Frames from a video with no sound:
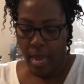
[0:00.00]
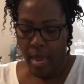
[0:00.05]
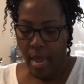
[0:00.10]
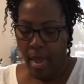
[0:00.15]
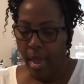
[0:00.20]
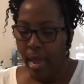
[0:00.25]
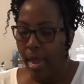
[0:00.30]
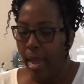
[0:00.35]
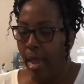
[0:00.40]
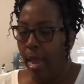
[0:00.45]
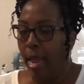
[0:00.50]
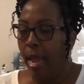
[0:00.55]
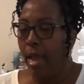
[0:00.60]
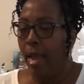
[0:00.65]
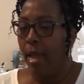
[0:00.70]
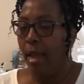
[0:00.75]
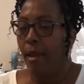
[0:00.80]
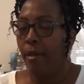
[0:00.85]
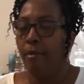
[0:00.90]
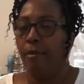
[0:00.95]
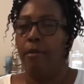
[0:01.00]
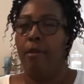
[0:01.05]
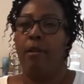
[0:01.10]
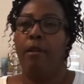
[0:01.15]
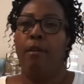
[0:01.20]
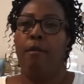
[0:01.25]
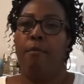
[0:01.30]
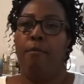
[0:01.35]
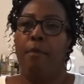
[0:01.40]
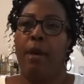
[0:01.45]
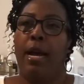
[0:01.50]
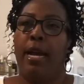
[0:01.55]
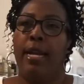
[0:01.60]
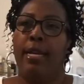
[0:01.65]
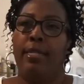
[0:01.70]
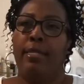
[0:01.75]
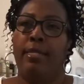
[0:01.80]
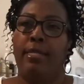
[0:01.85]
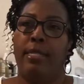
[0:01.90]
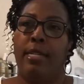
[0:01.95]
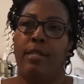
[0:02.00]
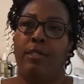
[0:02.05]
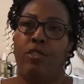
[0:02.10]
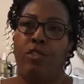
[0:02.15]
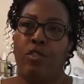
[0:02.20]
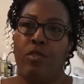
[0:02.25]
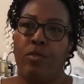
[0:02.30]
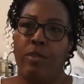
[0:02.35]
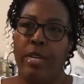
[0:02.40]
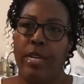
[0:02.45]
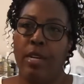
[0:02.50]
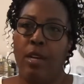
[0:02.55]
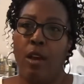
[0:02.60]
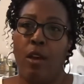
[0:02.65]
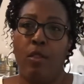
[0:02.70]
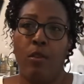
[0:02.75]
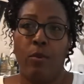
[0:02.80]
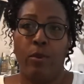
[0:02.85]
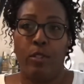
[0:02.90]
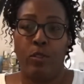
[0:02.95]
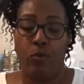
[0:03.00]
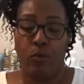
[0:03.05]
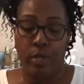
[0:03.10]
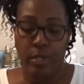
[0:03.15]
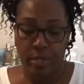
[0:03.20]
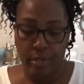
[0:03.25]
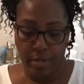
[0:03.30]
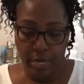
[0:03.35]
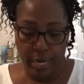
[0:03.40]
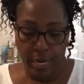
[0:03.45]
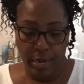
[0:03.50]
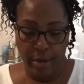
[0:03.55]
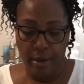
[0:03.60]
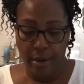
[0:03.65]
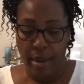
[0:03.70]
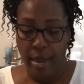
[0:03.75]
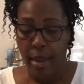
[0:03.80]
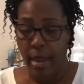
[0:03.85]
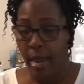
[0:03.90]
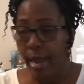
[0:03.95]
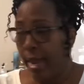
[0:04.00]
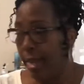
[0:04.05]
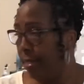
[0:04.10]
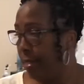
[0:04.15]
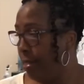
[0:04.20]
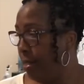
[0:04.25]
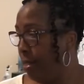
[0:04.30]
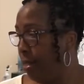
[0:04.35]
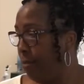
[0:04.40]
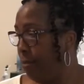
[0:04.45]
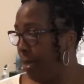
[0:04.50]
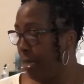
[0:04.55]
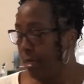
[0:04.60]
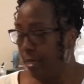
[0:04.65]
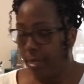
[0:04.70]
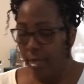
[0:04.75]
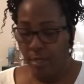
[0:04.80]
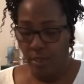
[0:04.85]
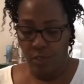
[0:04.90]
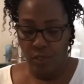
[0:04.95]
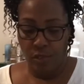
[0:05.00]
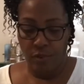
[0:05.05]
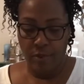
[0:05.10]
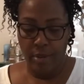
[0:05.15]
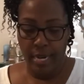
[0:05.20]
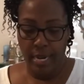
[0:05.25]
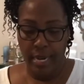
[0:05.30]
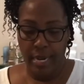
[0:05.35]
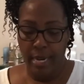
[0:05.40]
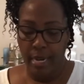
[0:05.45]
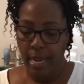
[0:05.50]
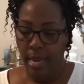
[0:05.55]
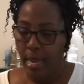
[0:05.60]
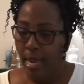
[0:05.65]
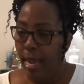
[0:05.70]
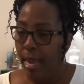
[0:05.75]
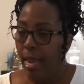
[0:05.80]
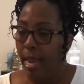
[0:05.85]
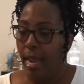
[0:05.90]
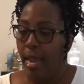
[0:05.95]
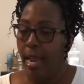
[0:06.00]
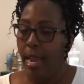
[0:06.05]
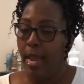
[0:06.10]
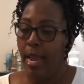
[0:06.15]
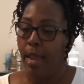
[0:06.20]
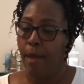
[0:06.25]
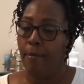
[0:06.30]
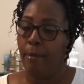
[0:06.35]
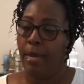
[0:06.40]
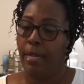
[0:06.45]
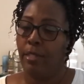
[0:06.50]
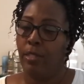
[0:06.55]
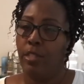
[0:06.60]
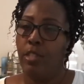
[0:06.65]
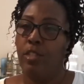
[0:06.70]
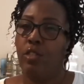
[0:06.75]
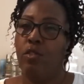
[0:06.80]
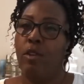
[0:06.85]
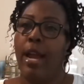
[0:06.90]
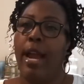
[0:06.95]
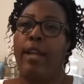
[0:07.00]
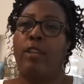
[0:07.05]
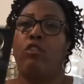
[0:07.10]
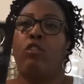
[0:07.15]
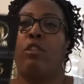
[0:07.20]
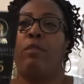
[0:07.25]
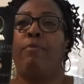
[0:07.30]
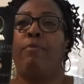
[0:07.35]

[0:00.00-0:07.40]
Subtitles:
I have my sunscreen, although it's winter here, I still need my sunscreen, and my sister actually